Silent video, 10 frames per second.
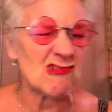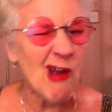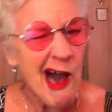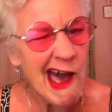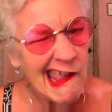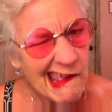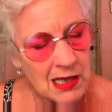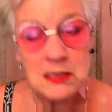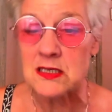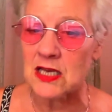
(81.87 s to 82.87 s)
"Right,"
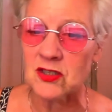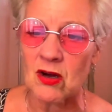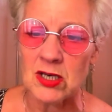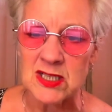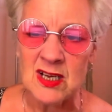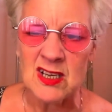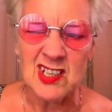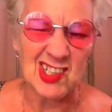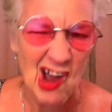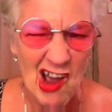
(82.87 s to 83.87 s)
said Gaunt.
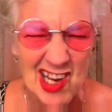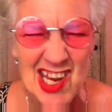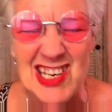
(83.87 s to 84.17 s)
"Got